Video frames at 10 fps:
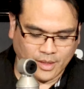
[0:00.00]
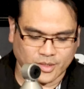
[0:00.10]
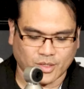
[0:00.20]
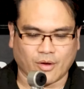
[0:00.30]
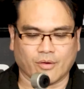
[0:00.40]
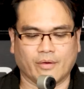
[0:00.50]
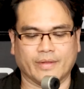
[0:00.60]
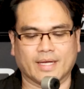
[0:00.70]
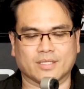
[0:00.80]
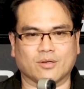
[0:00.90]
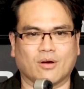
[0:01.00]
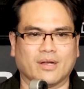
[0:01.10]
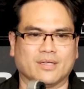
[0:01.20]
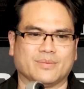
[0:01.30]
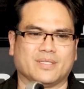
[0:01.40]
So on the
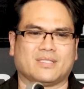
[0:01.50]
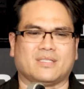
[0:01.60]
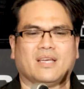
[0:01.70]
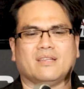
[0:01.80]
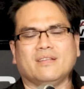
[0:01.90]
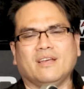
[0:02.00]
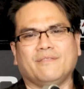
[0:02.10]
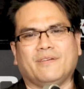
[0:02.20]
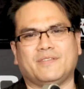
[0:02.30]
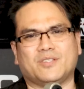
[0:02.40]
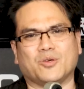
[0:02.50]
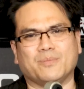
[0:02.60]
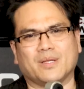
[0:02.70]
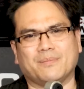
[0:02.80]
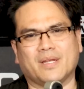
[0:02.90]
outside, as we just said,
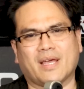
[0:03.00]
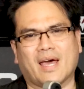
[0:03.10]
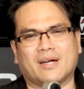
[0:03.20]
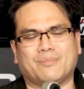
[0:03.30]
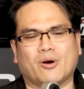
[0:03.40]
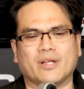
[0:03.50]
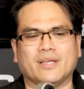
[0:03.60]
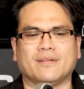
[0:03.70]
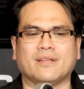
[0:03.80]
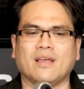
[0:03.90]
52mm outer body,